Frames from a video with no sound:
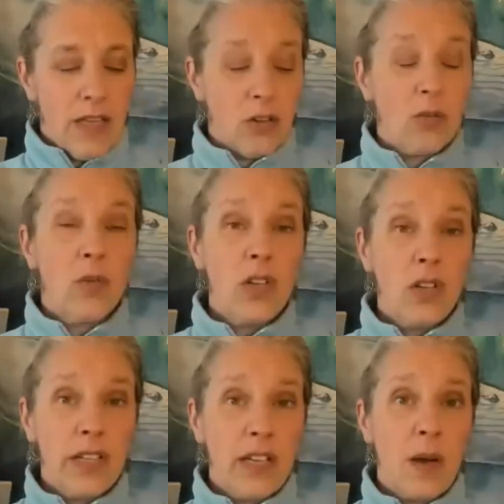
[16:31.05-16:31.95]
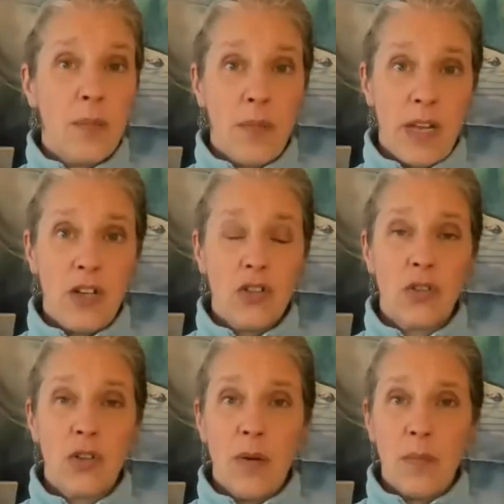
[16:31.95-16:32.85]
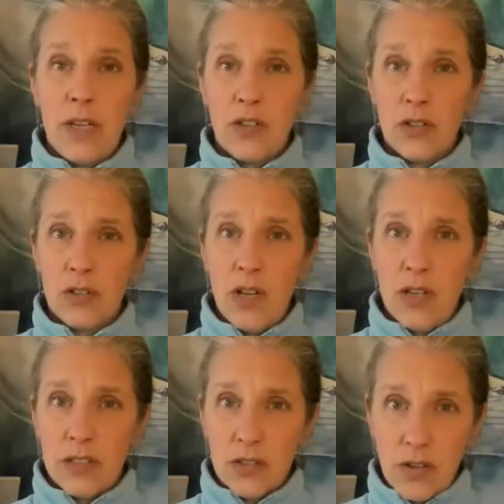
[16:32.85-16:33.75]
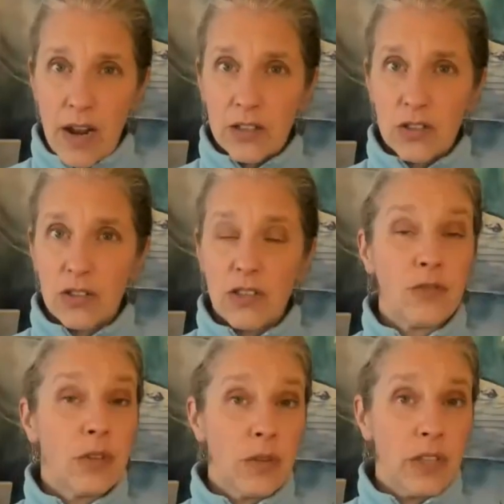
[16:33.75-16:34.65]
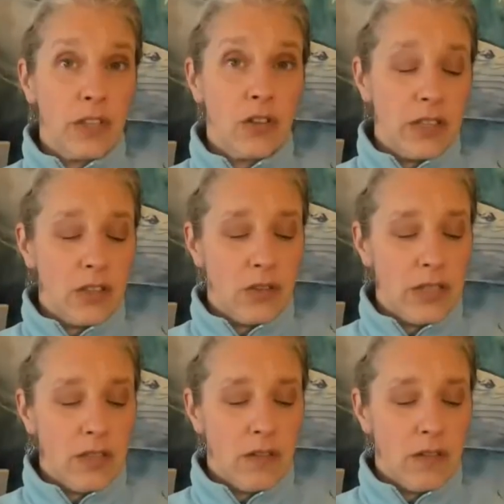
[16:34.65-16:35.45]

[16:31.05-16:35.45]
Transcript: they're really a major, major distraction if we really look into it.